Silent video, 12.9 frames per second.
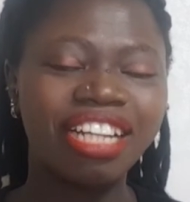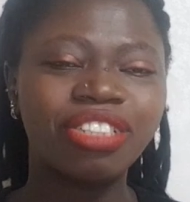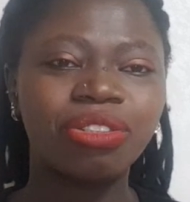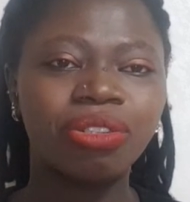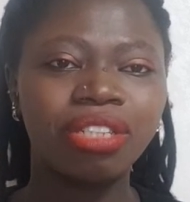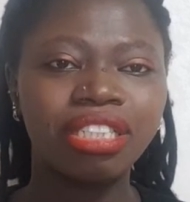
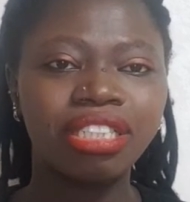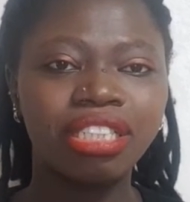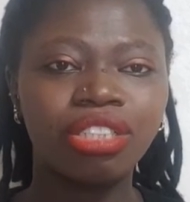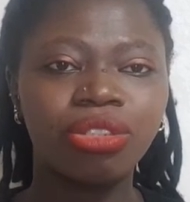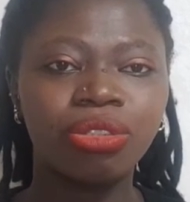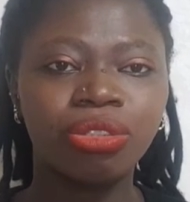So this
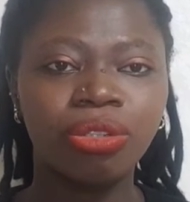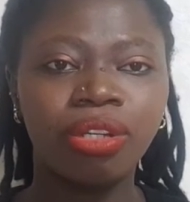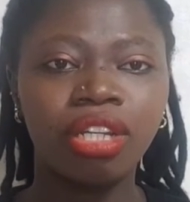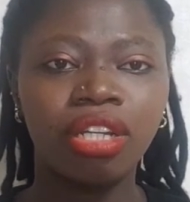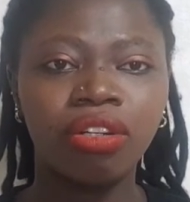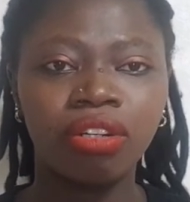is also a
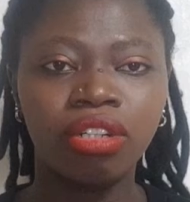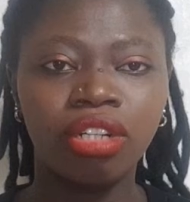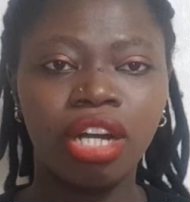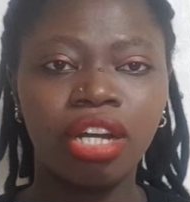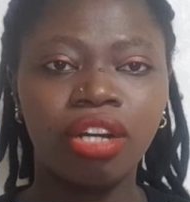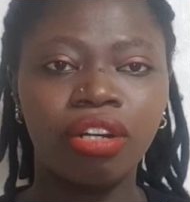long
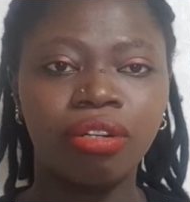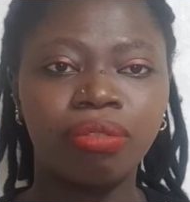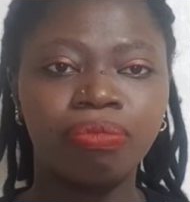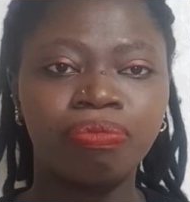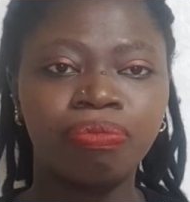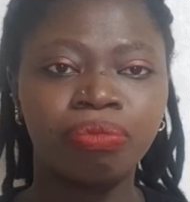
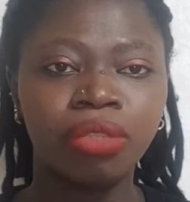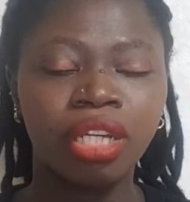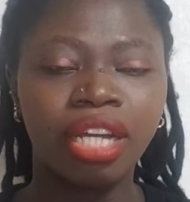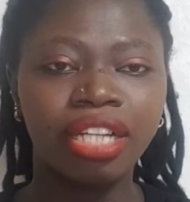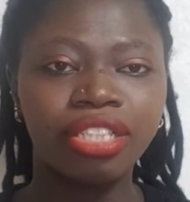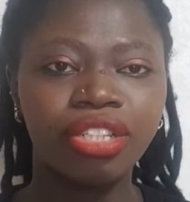
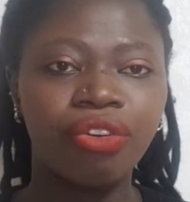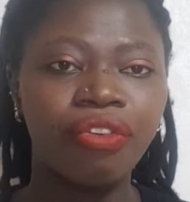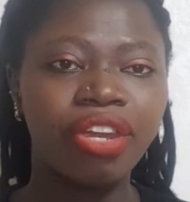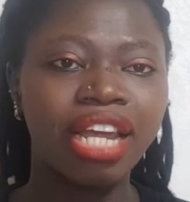category.